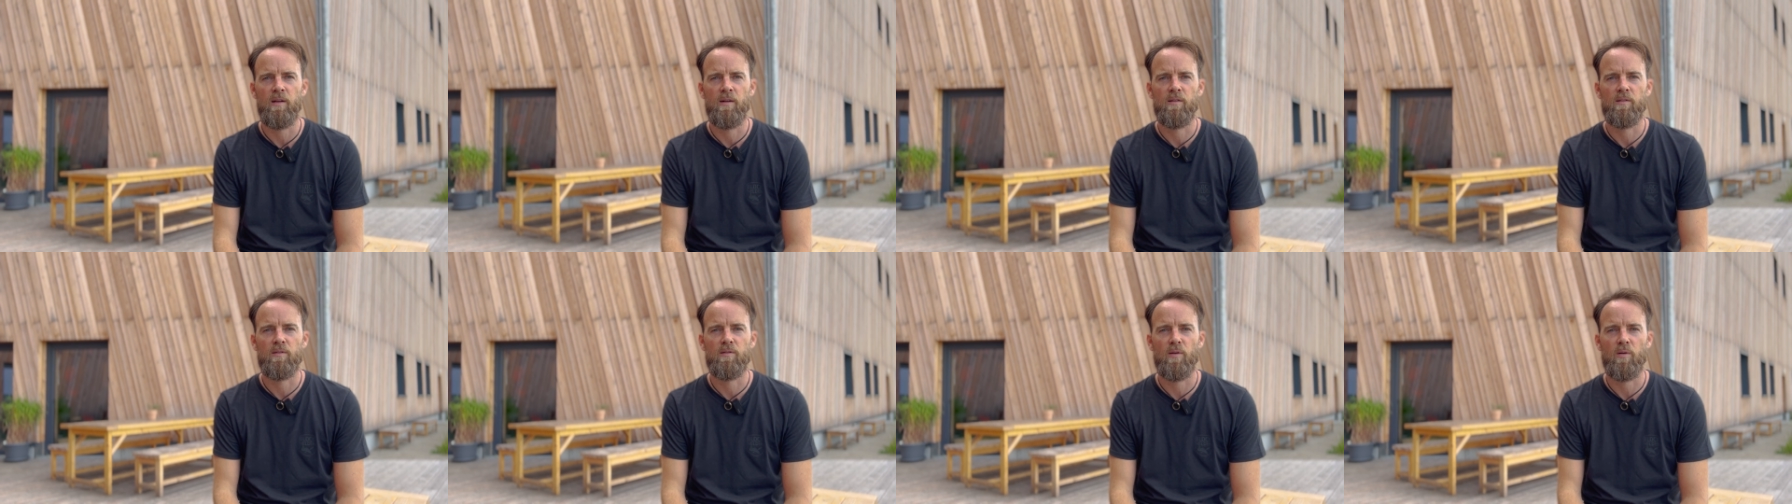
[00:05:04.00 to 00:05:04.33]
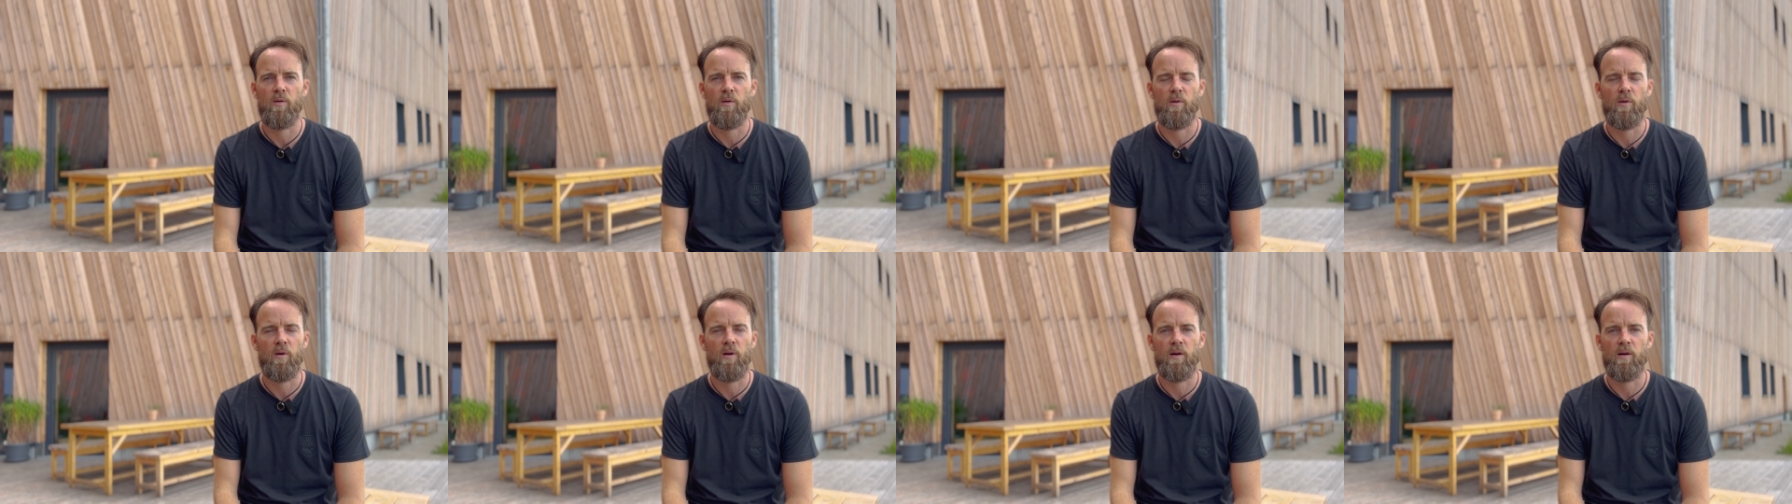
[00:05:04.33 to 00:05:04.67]

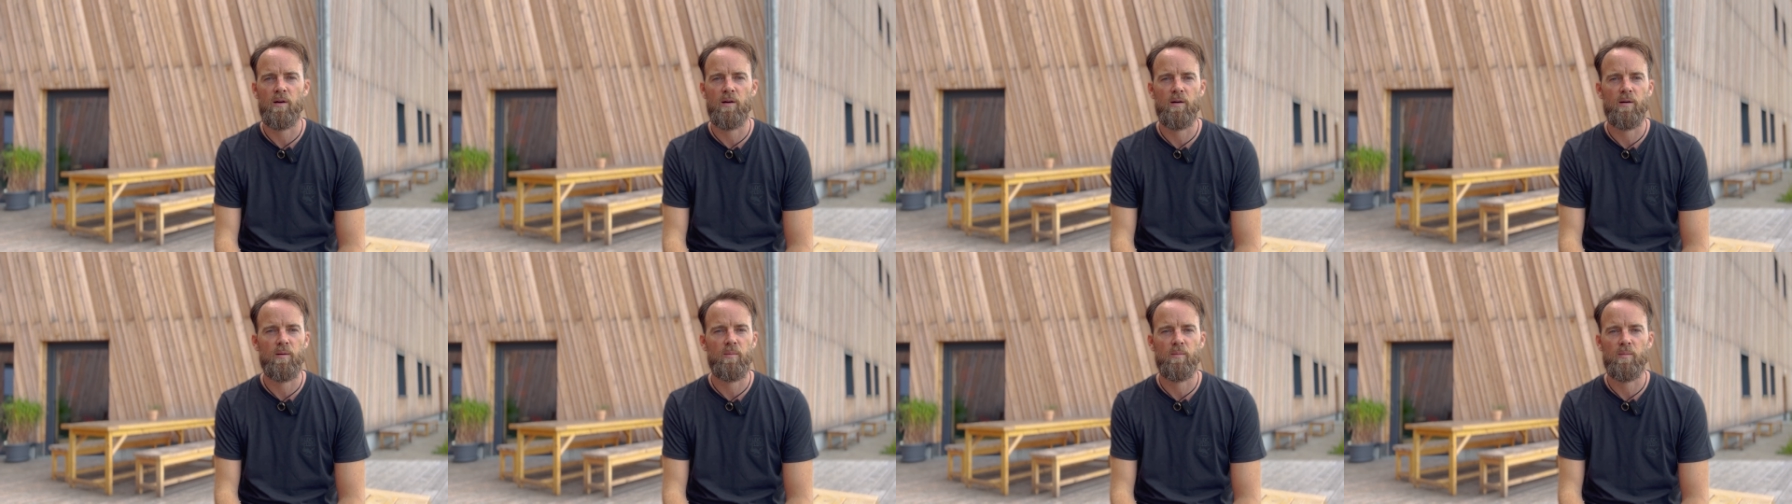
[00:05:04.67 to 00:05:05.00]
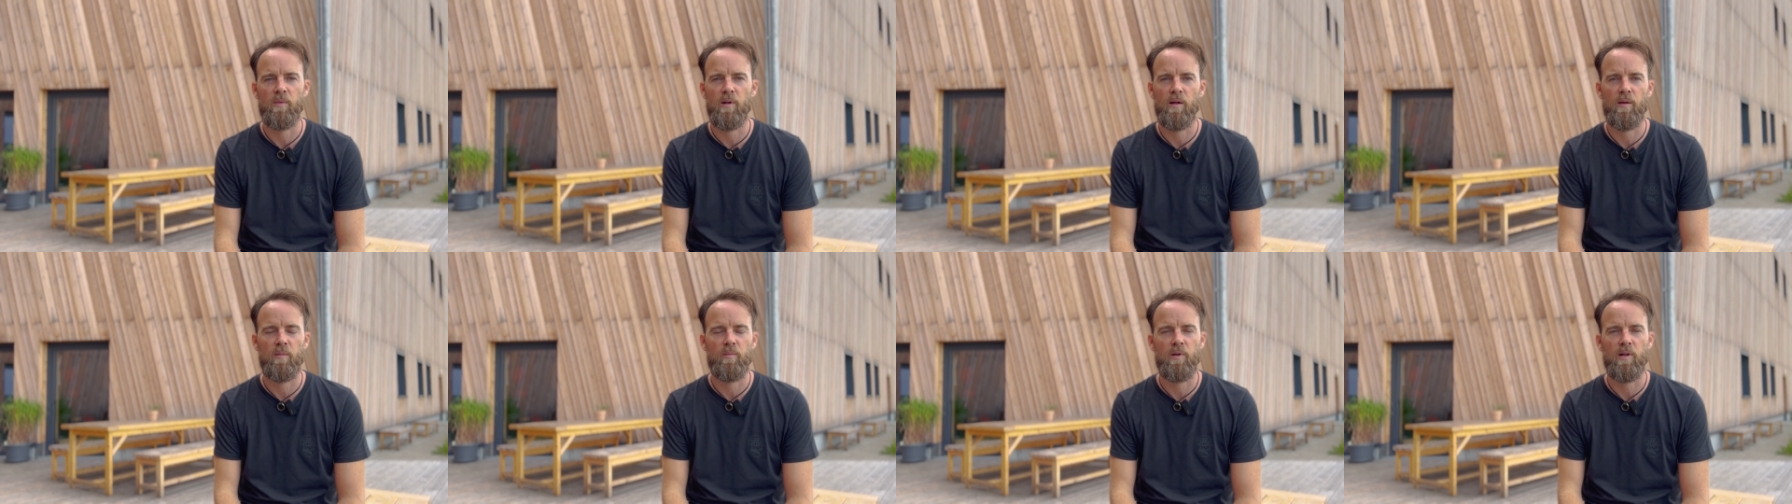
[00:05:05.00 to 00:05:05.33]
So
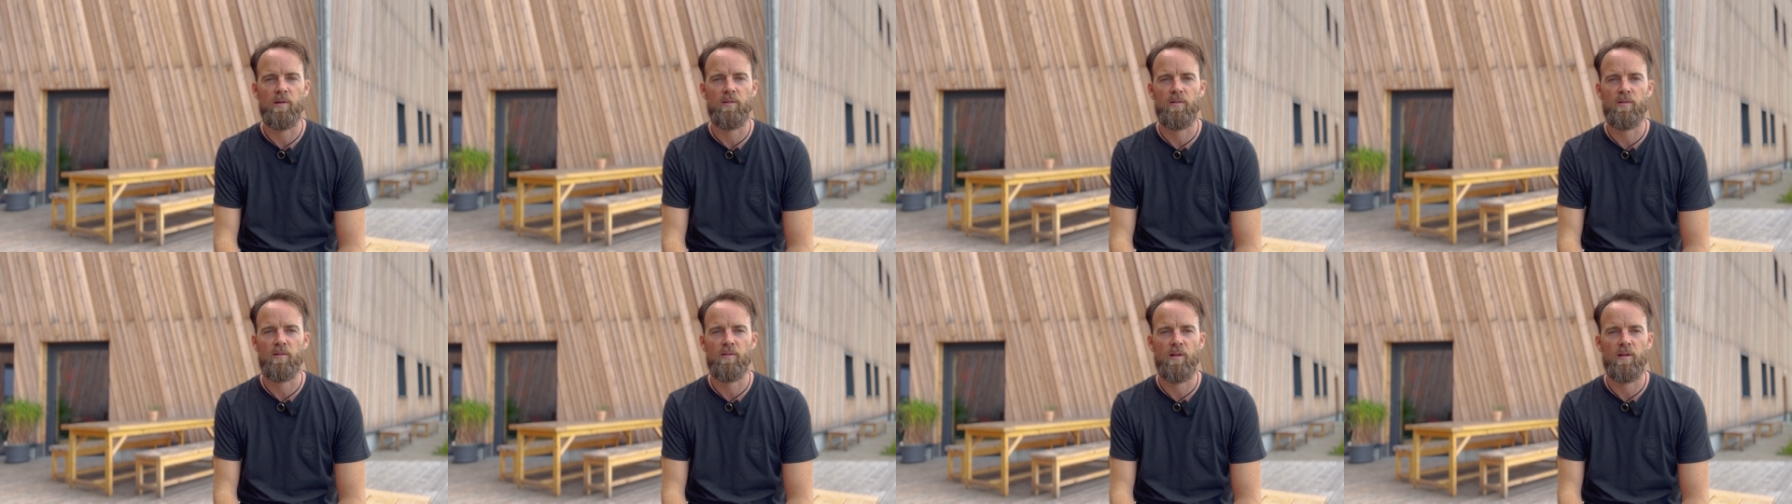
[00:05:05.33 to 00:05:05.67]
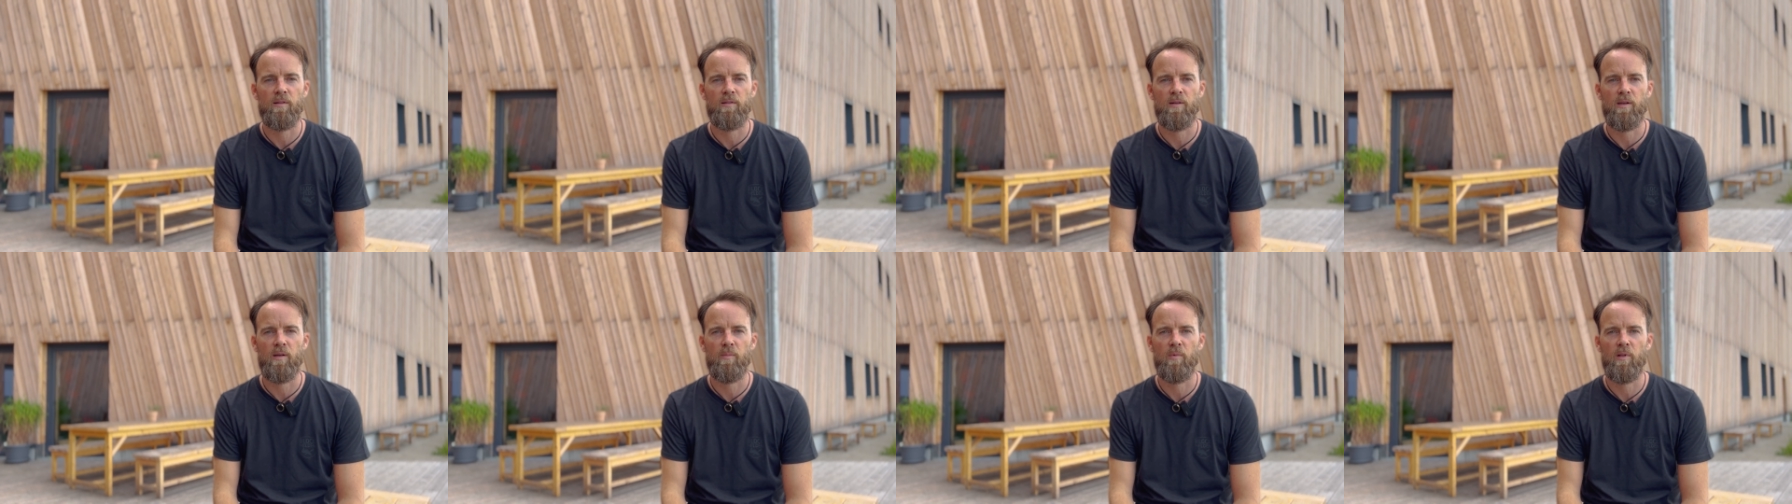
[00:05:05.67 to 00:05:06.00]

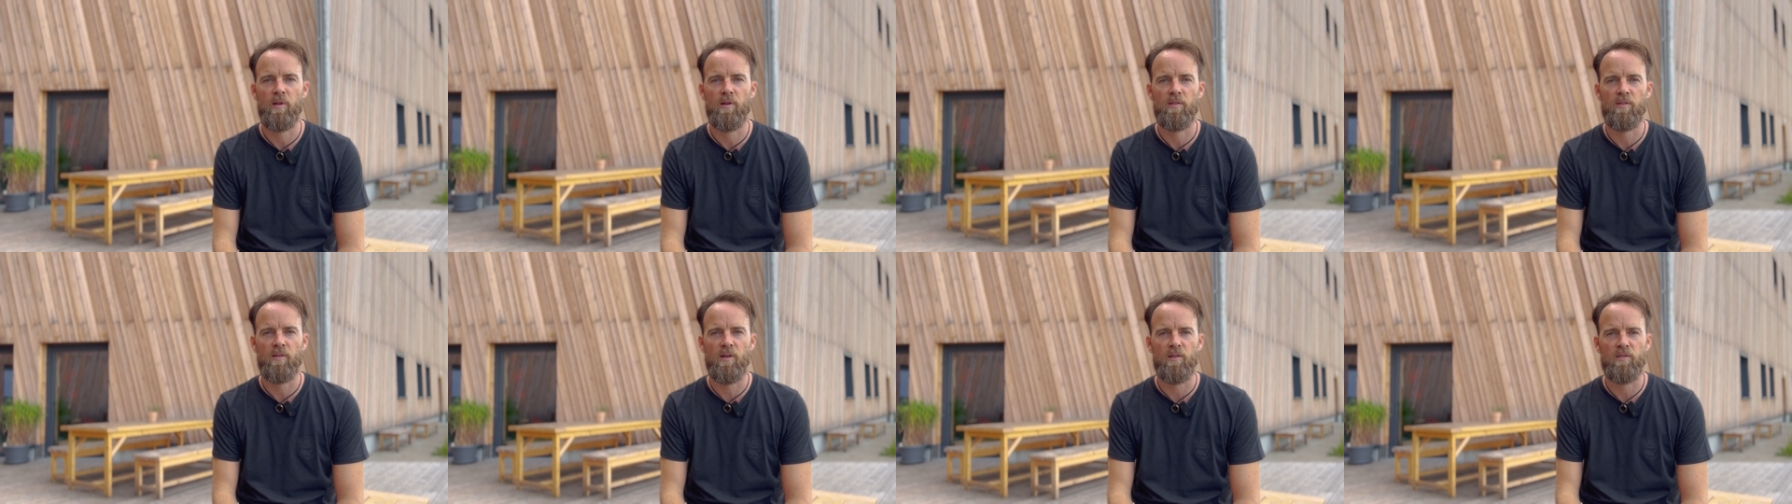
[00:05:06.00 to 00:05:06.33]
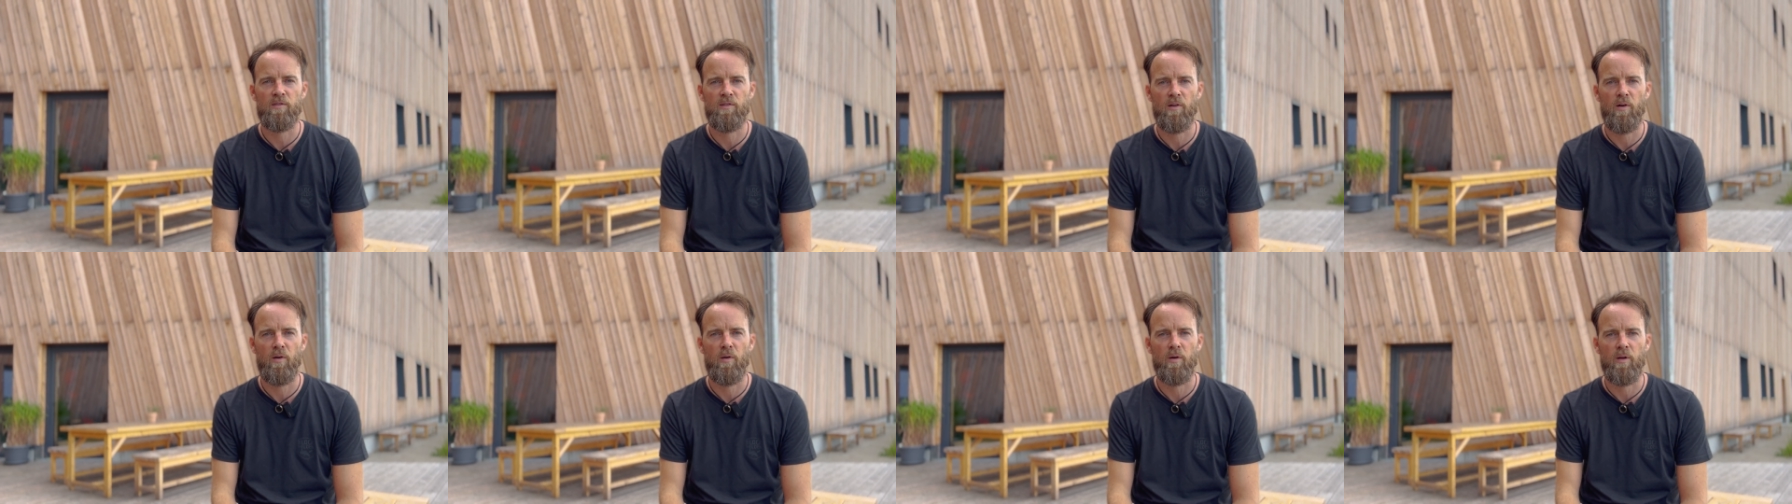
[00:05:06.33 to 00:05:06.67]
let's keep the
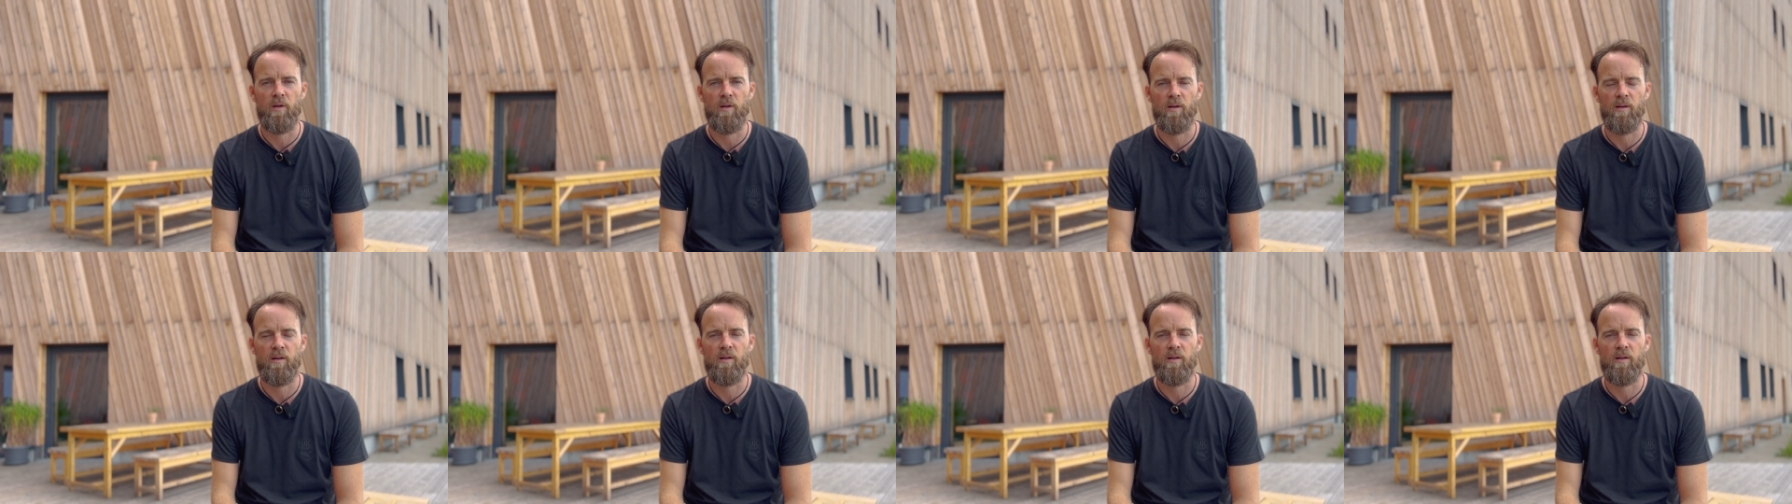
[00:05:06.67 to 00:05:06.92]
discussion going.